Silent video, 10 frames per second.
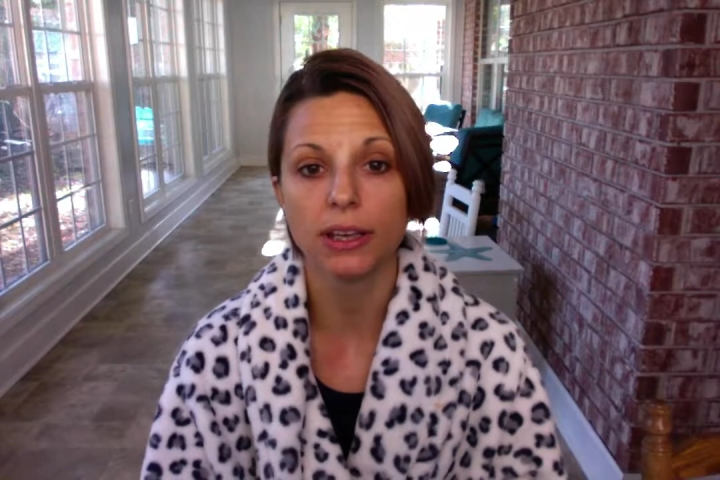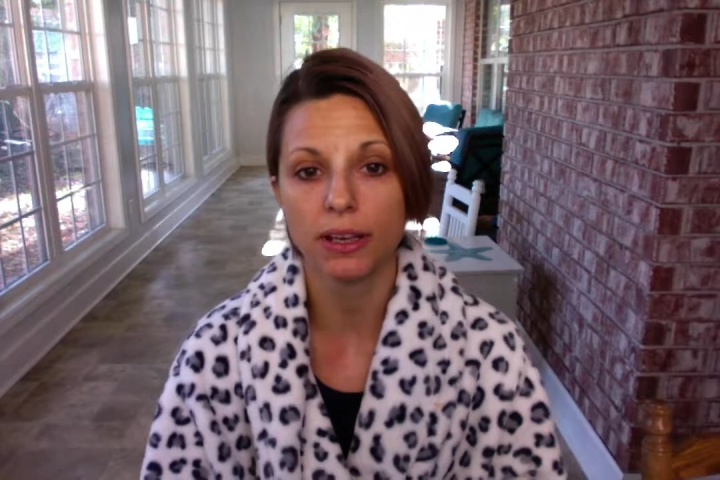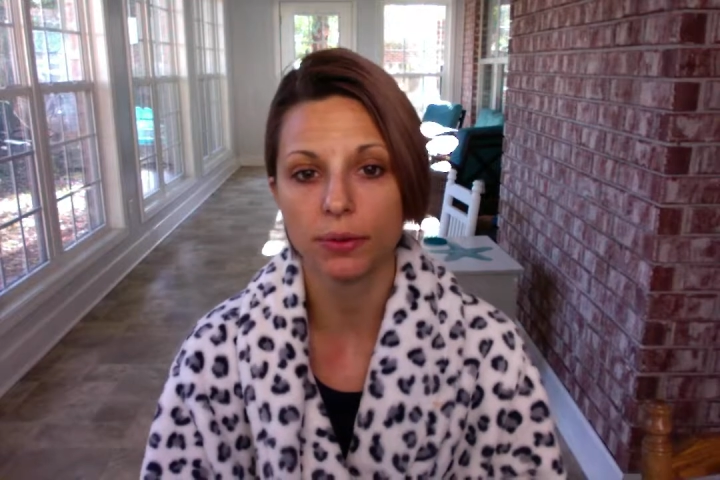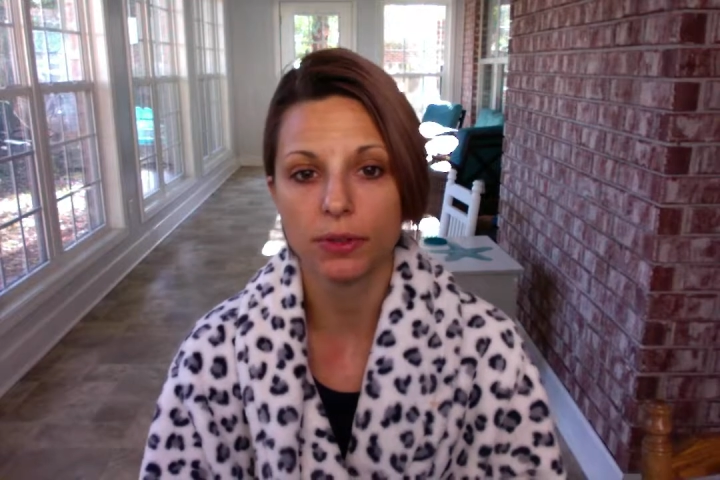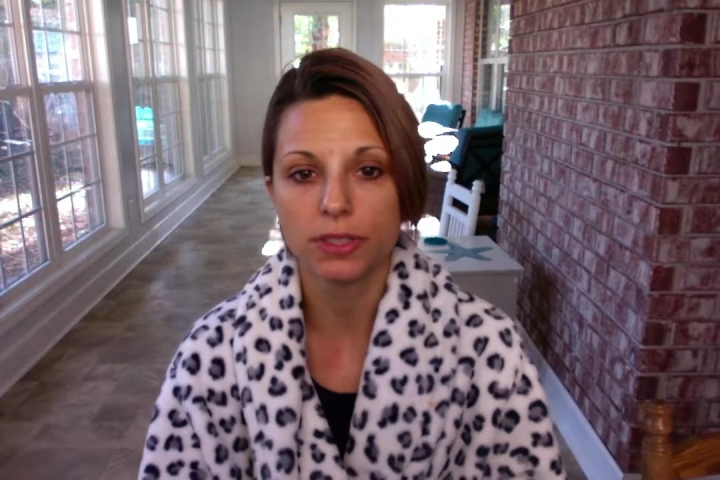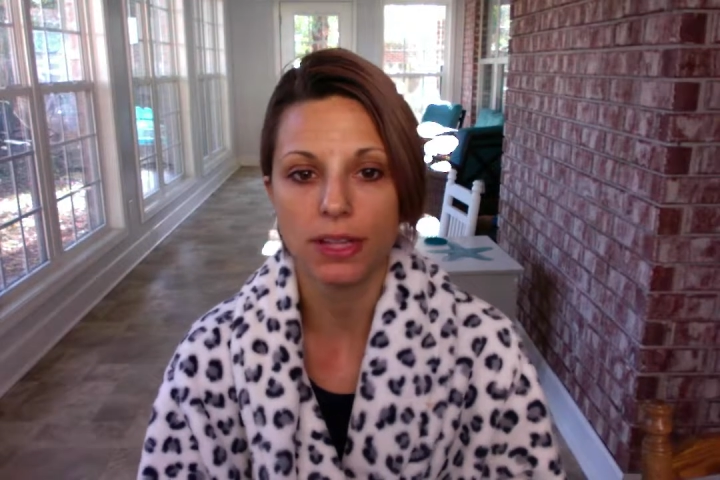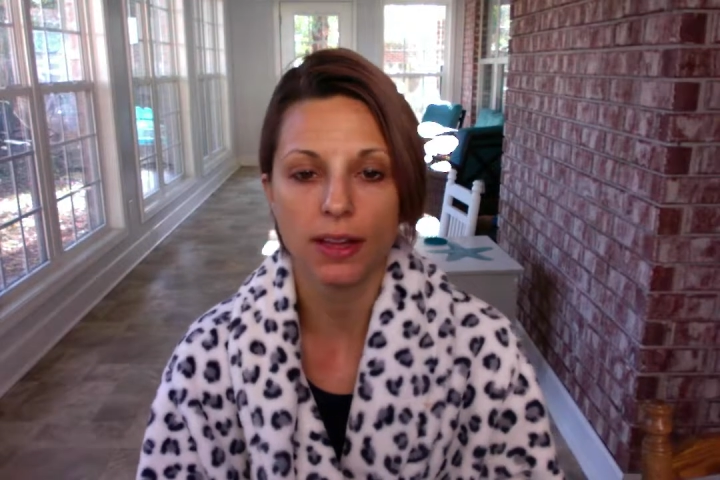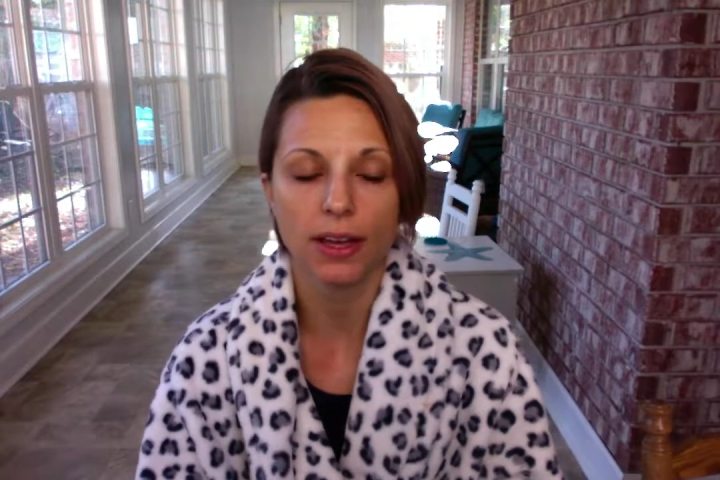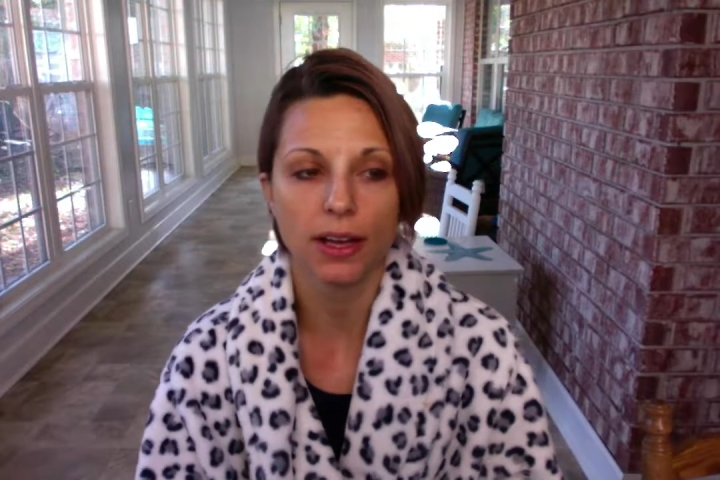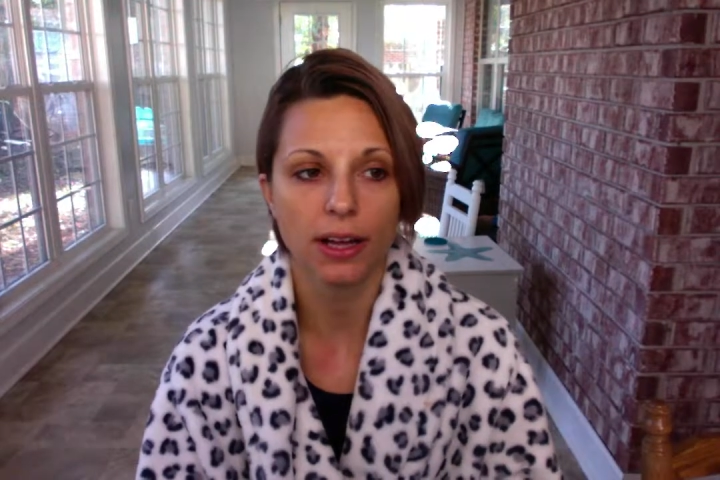And I will say
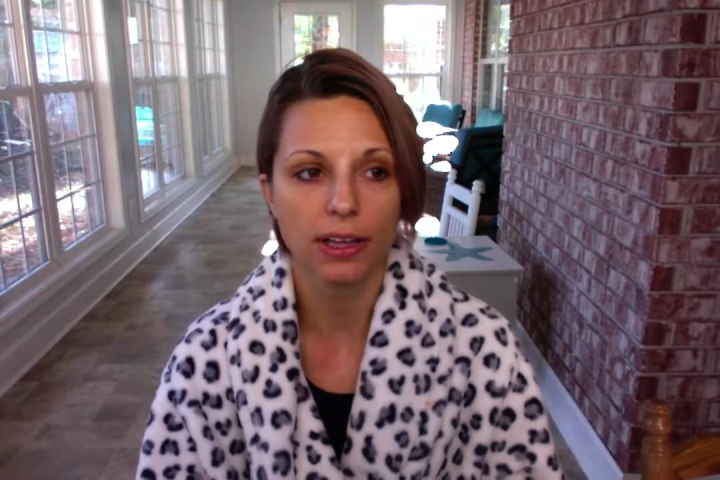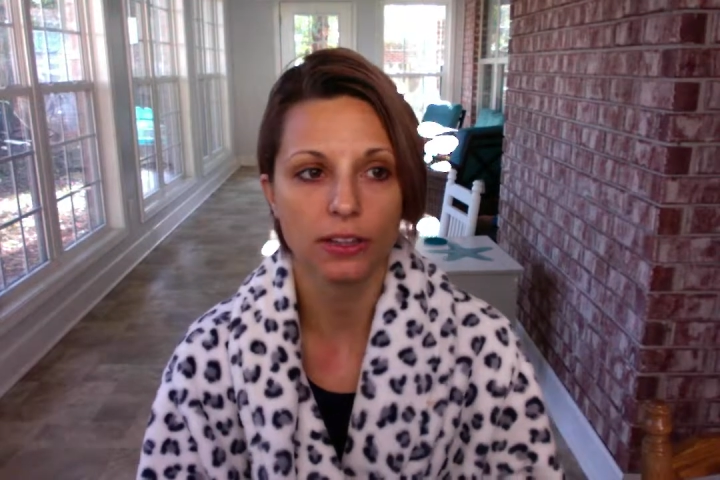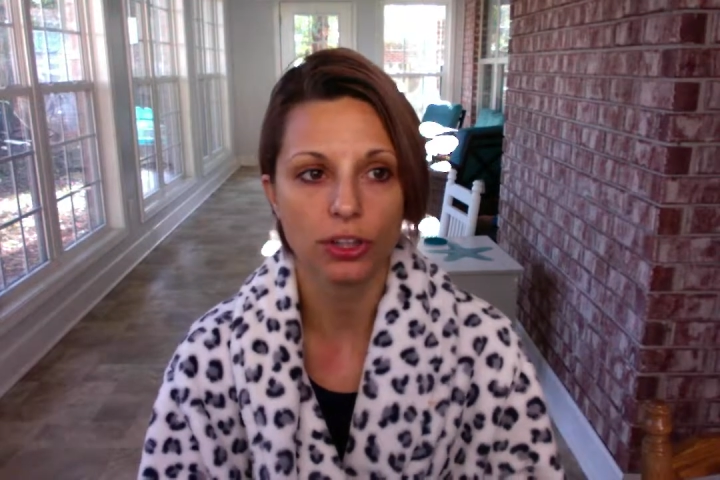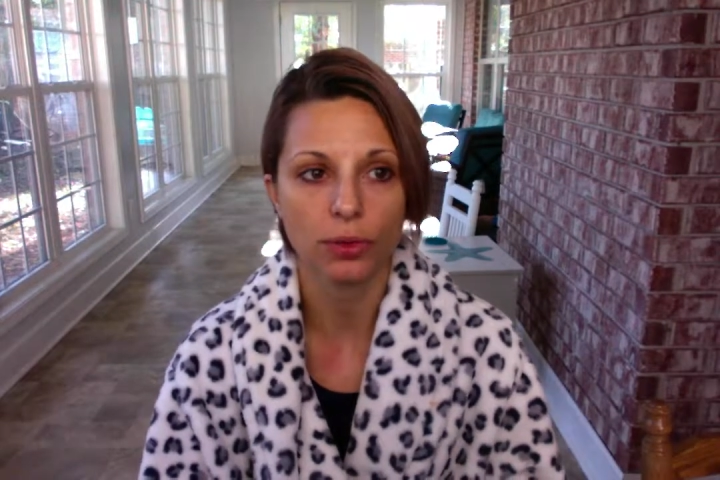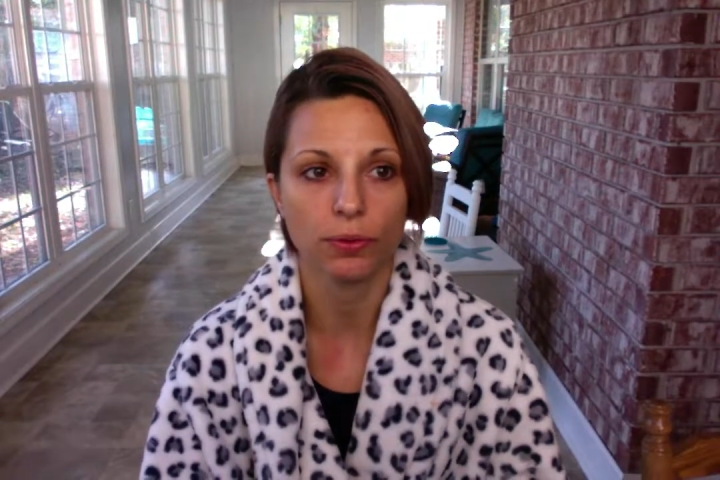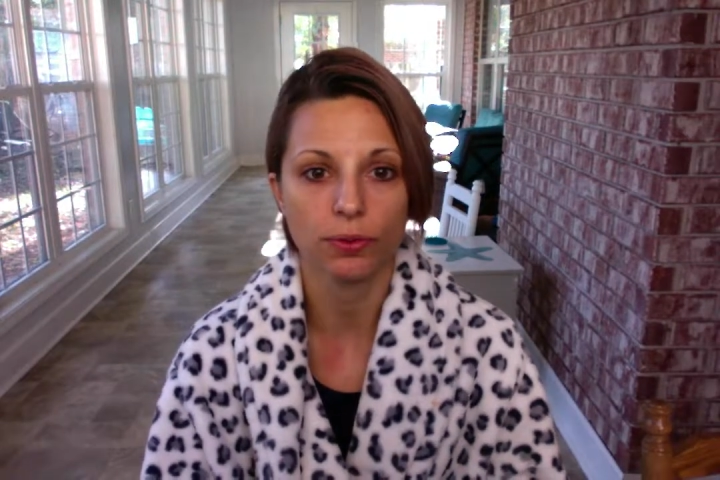that I don't